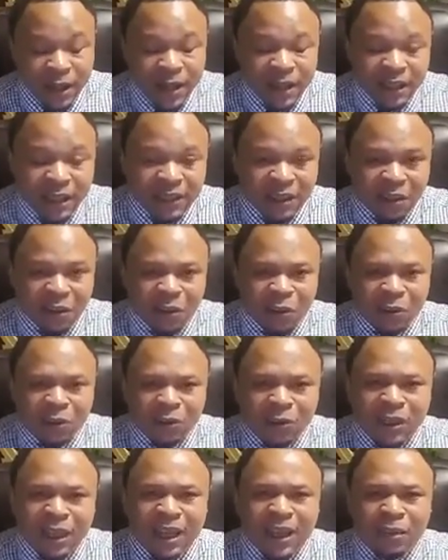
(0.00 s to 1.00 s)
So
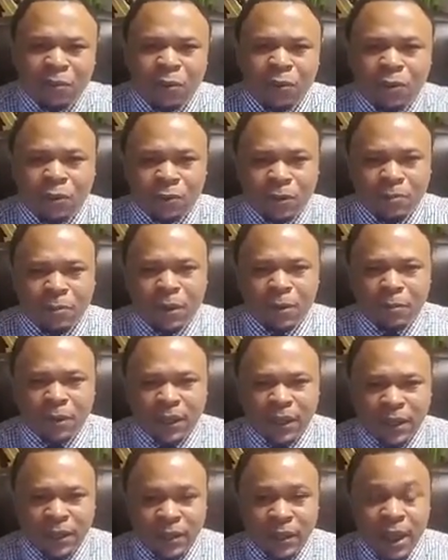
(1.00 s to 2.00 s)
you kind of want to remember
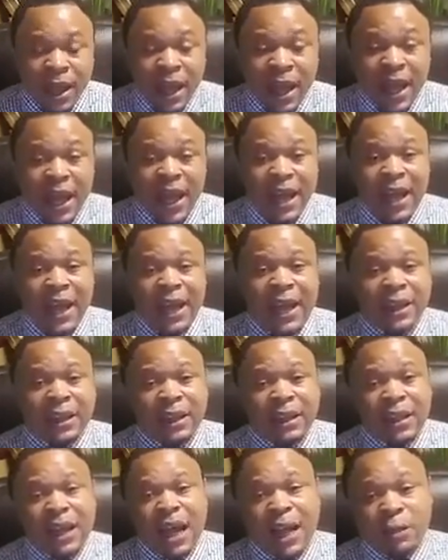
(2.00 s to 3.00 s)
that. And a
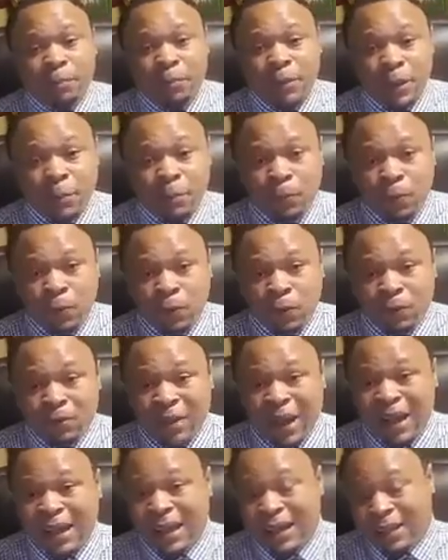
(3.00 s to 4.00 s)
lot of people,
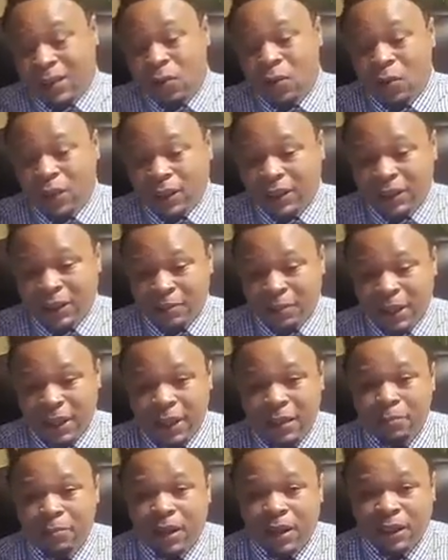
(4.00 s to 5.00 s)
I got a question in my
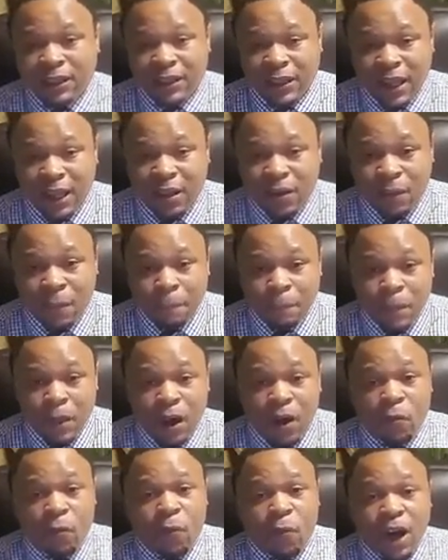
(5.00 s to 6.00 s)
inbox now
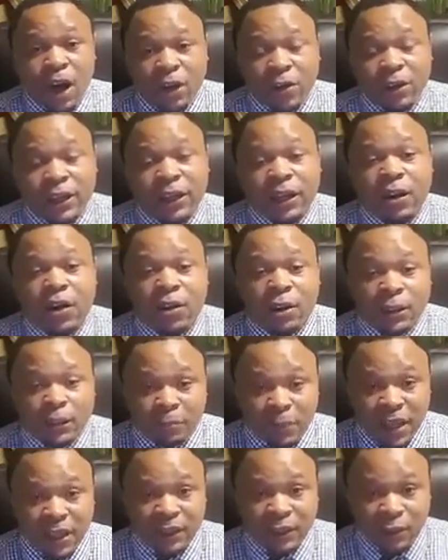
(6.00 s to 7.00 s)
of why credit cards
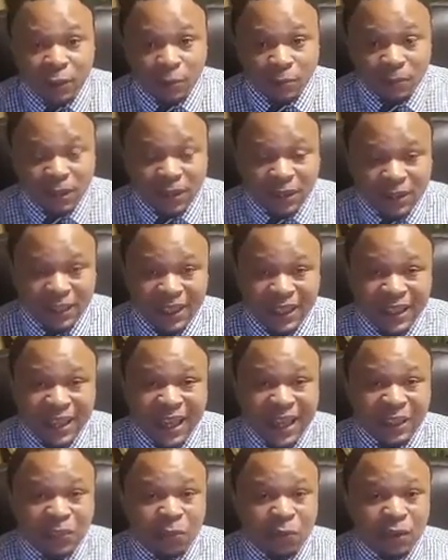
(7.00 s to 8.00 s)
matter so much. And
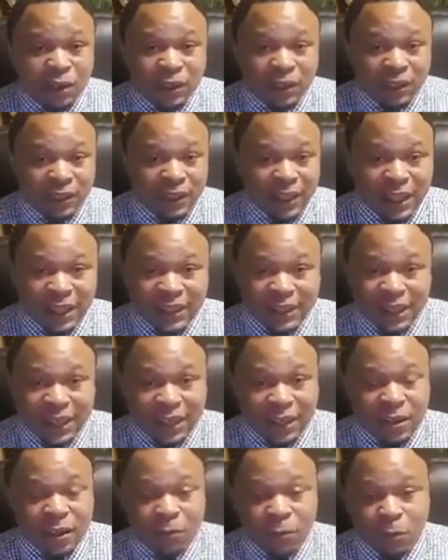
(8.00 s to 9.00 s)
that's one of the things I
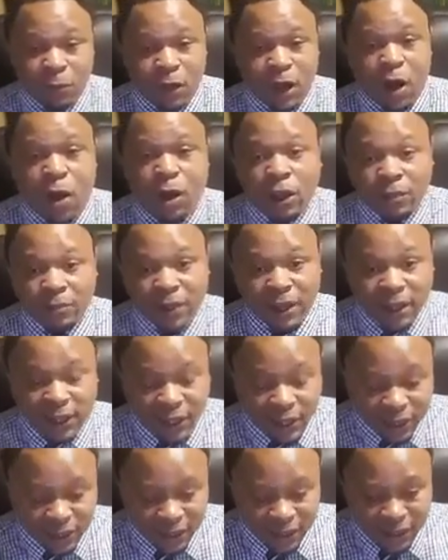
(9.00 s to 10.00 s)
cover with all of my
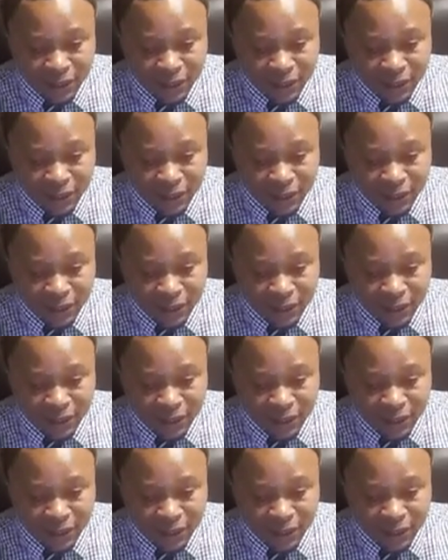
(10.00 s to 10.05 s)
clients.